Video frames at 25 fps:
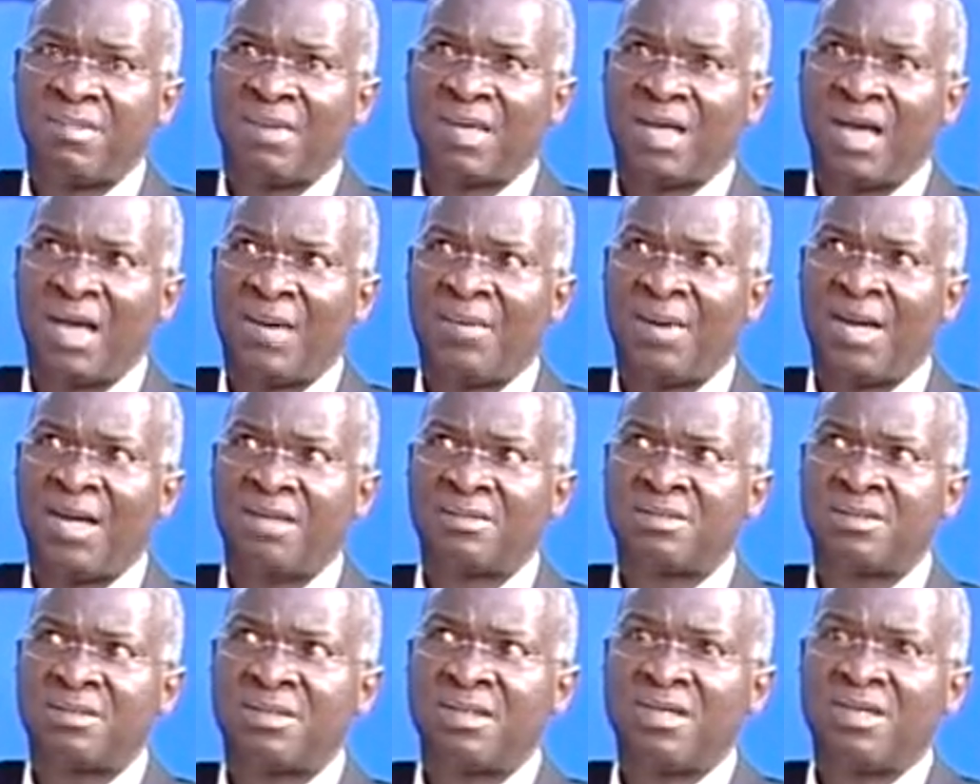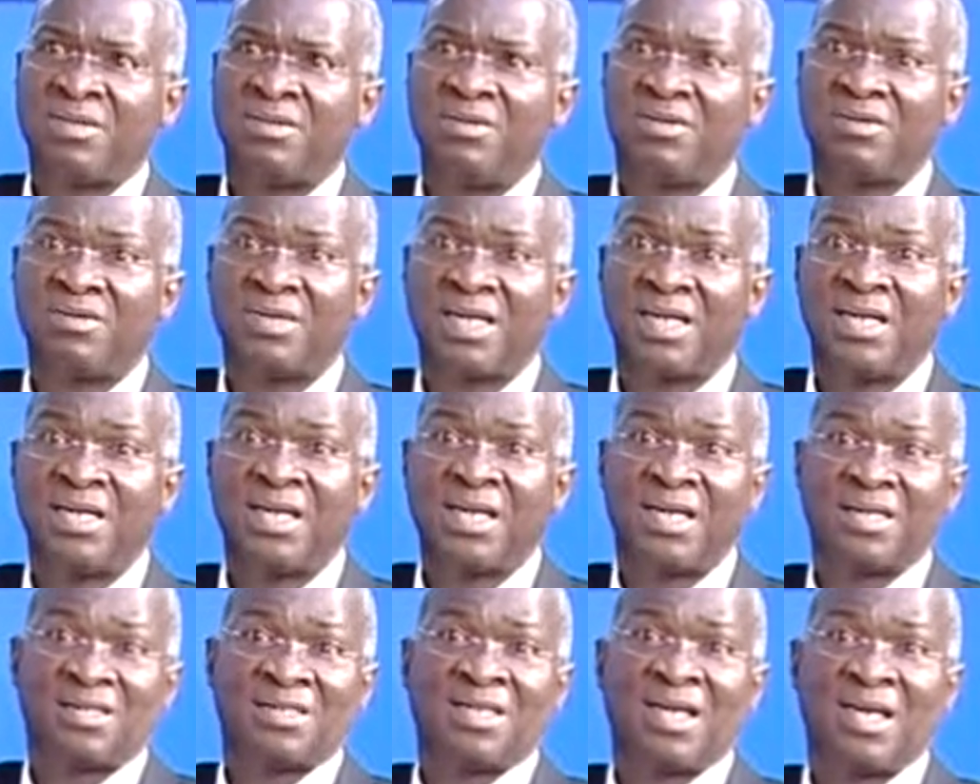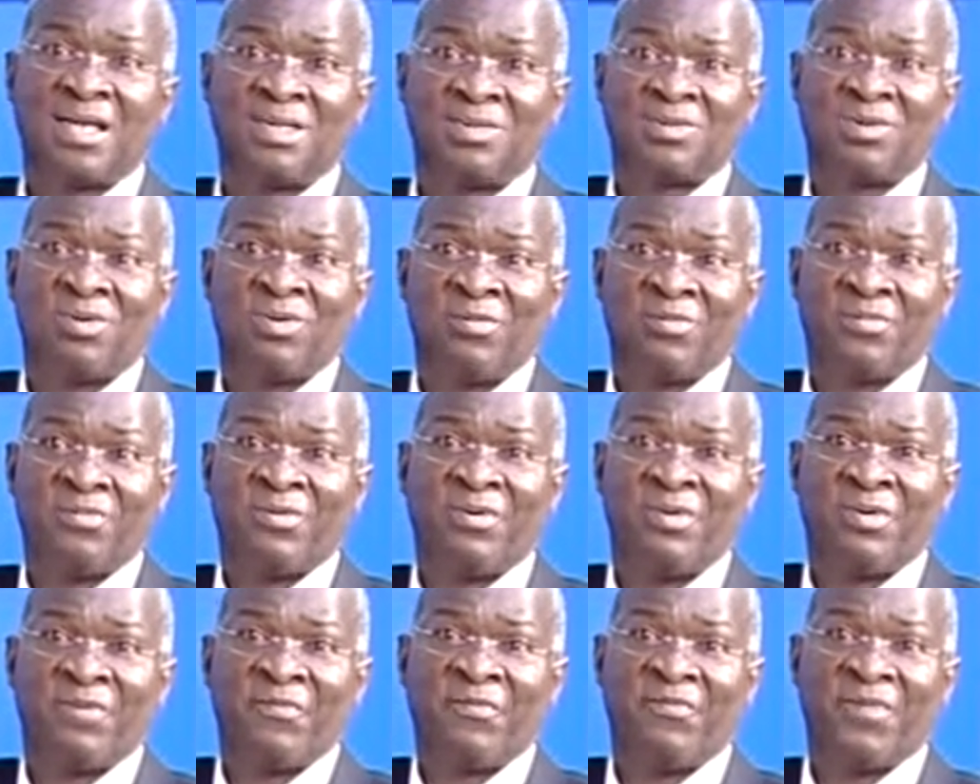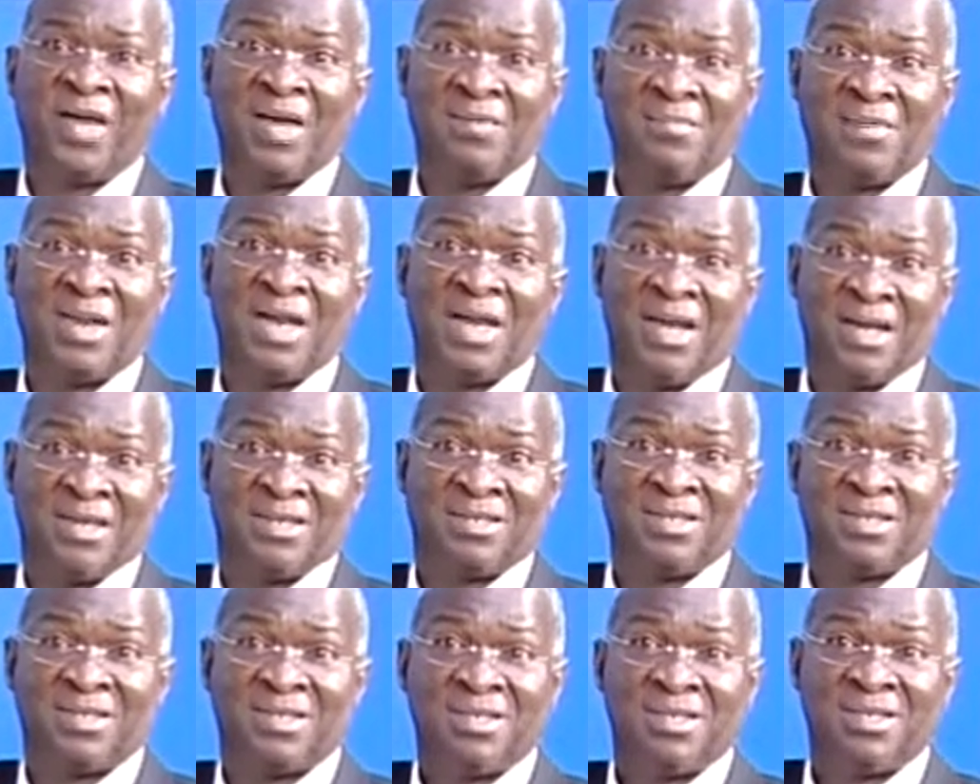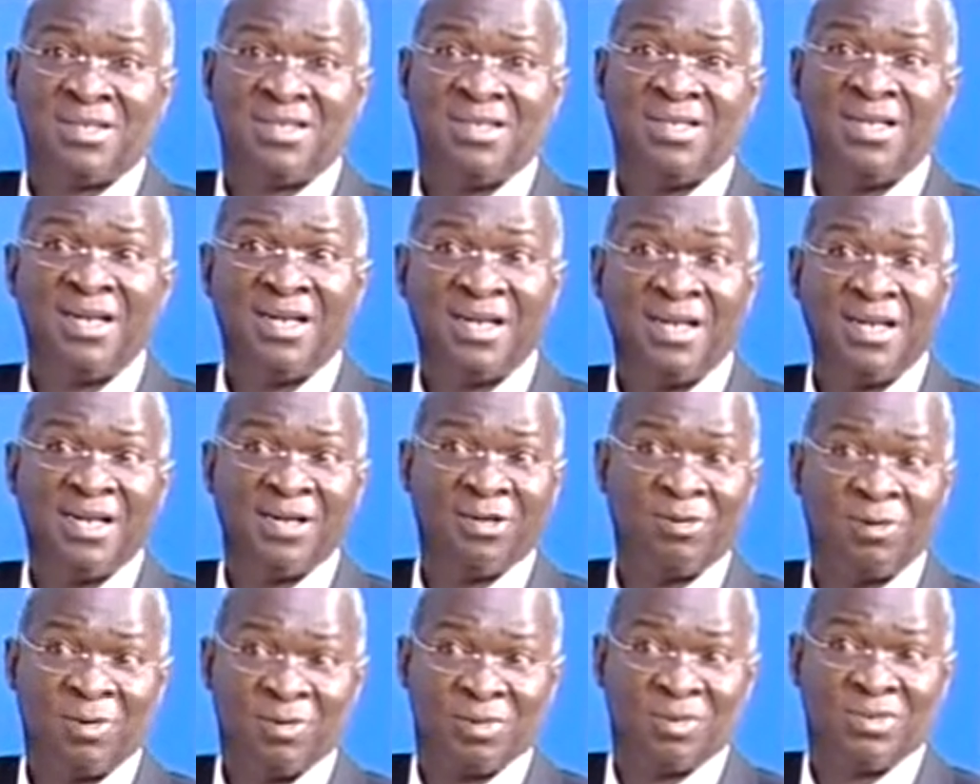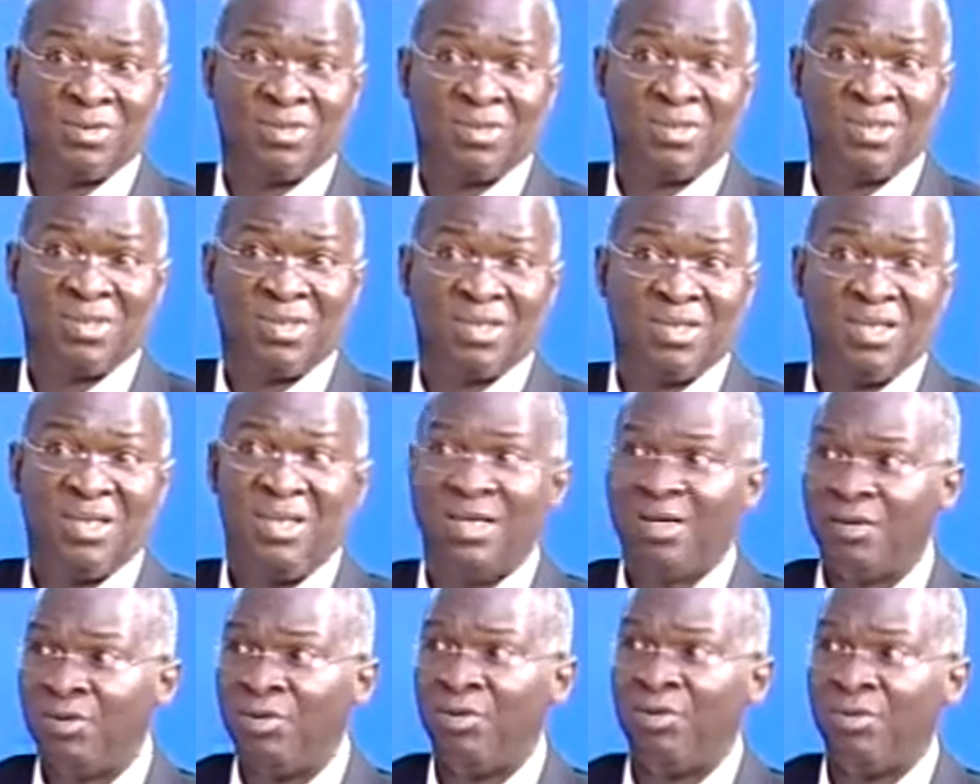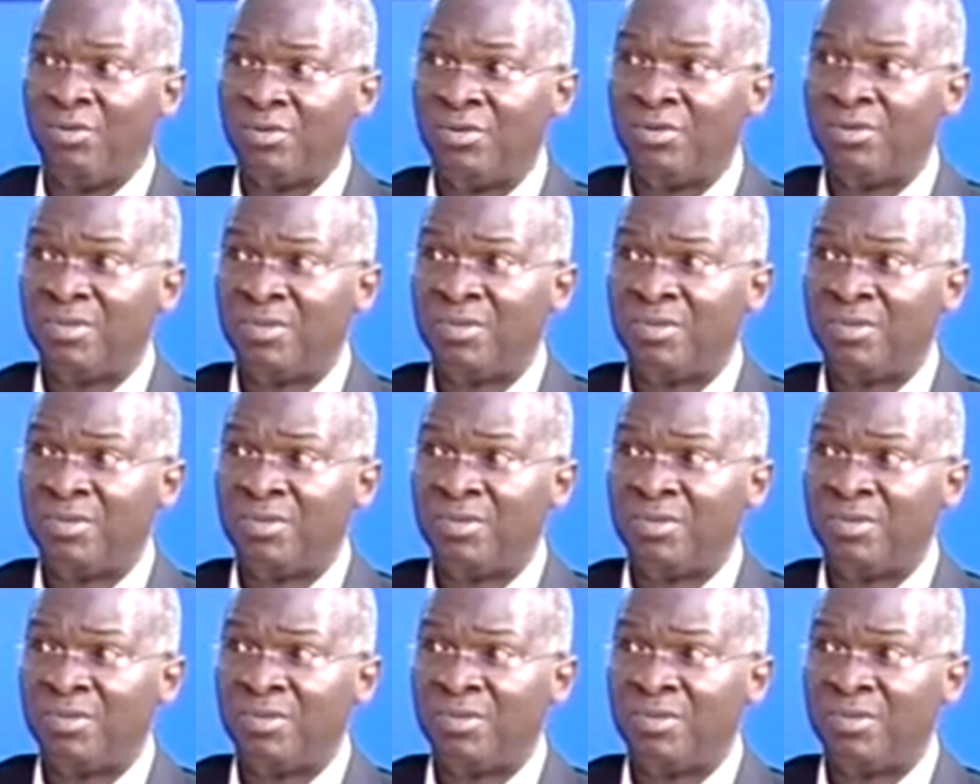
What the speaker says: about 300 hectares of farmland in Lagos alone